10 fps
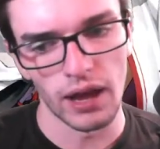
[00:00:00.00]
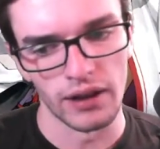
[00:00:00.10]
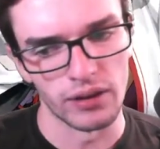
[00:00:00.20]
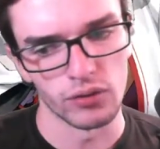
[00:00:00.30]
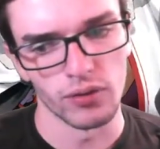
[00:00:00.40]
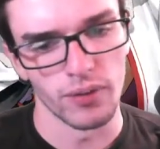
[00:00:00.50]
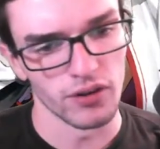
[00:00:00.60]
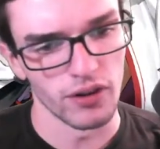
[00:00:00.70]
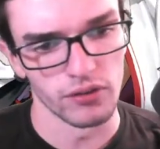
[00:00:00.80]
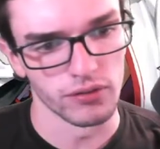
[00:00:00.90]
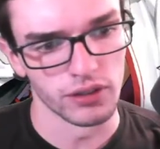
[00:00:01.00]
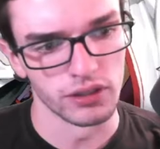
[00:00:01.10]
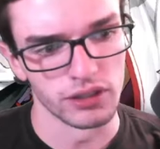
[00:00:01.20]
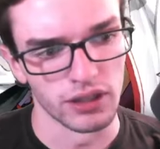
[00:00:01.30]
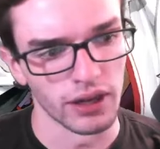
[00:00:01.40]
He was from the Shadows of
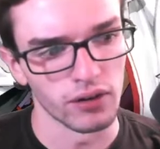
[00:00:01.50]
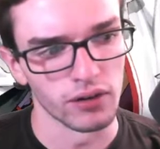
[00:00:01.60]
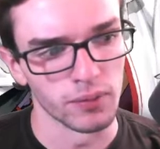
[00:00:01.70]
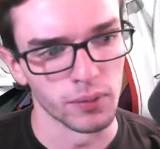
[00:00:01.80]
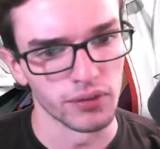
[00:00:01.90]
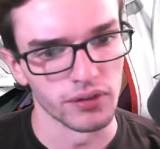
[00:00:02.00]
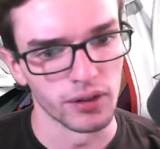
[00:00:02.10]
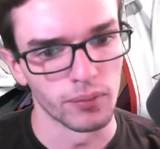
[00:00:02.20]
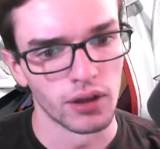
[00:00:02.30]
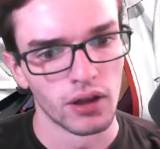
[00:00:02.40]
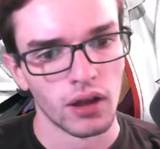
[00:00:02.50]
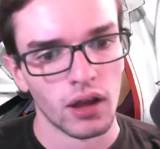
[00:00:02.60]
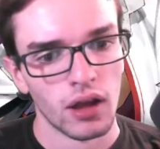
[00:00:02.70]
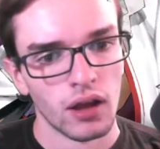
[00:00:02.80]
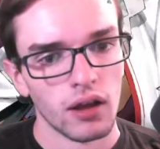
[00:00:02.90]
Valencia. I don't even remember his name.
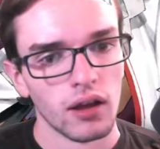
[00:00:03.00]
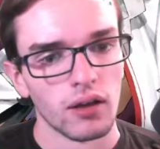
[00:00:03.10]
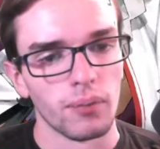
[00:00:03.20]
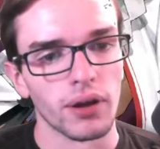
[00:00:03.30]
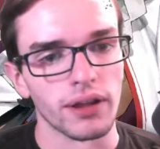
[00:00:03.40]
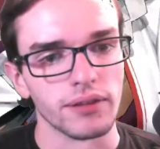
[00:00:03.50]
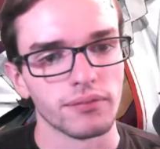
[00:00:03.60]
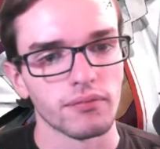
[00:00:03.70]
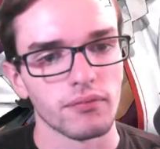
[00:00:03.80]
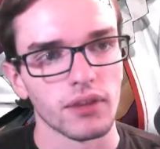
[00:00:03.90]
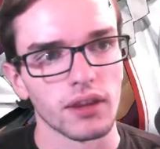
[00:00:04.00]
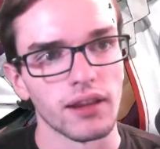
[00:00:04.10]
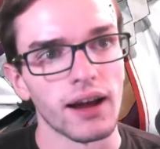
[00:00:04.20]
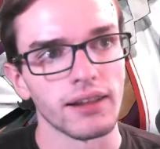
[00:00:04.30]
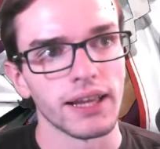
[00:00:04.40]
But
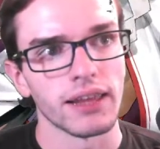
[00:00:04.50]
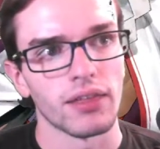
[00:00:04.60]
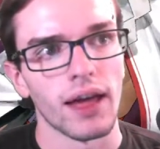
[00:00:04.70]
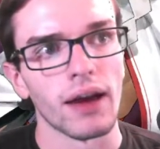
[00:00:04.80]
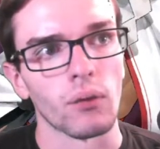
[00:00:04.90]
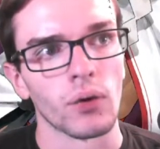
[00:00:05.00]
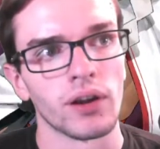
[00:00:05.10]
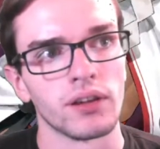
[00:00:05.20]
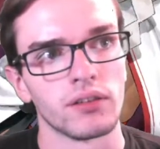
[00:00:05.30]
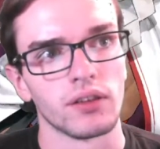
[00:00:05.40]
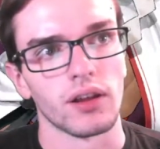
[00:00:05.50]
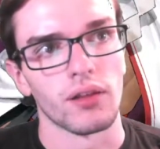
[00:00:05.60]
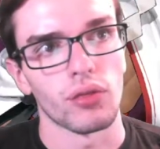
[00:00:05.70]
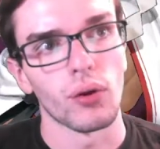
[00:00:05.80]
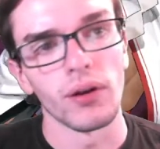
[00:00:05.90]
not like that where he's
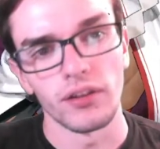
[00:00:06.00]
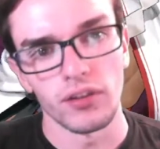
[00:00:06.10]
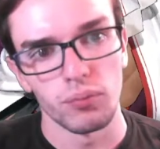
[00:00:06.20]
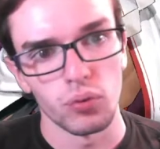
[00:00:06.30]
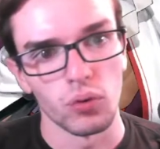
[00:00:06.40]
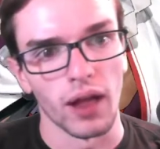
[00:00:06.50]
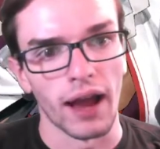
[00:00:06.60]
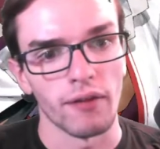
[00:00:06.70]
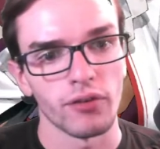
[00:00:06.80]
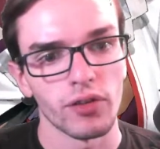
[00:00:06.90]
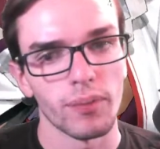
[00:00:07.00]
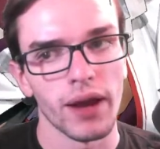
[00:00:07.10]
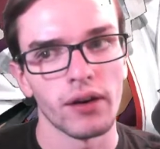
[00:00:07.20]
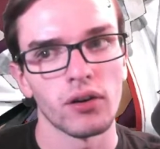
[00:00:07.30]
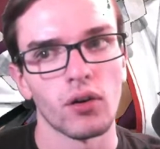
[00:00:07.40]
thrown into the pool after the
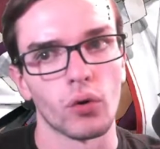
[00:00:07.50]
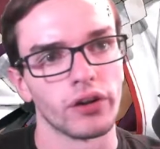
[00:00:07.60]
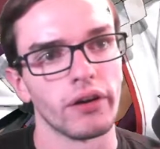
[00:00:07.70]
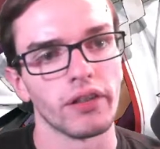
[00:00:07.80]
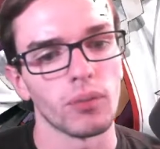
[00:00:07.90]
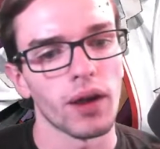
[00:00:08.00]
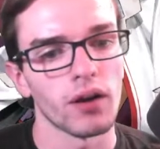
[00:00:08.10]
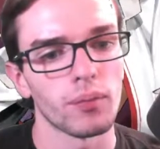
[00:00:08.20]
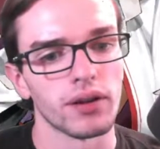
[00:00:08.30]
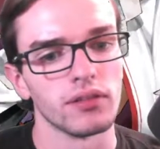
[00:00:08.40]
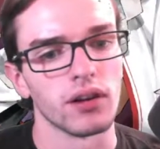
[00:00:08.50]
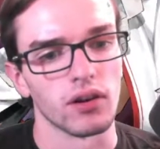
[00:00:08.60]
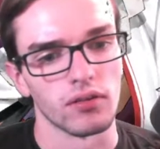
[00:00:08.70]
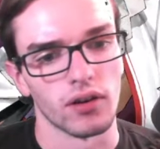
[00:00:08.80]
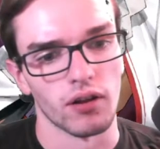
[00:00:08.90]
banner or during the banner, but he's not
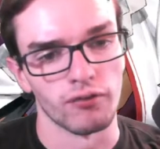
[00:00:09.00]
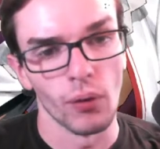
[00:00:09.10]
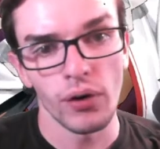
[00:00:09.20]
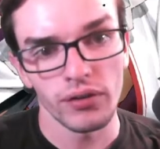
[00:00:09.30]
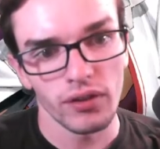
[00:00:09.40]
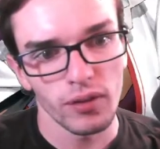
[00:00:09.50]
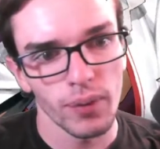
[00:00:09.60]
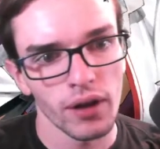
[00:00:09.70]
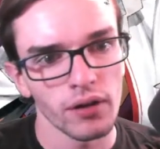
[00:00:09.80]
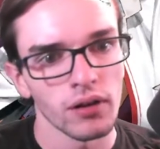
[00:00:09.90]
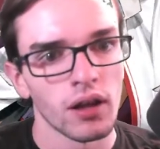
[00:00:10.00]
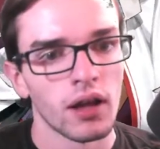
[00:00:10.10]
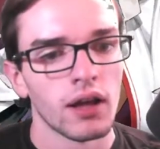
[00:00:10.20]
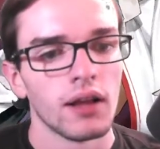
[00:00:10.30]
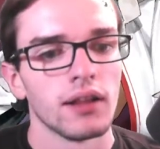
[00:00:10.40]
a focus on the banner.
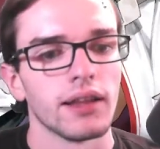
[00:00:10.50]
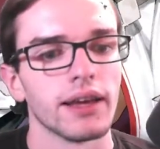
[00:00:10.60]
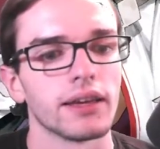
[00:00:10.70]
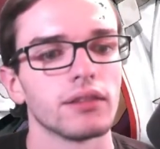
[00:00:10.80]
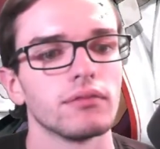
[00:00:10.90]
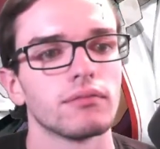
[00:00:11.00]
Like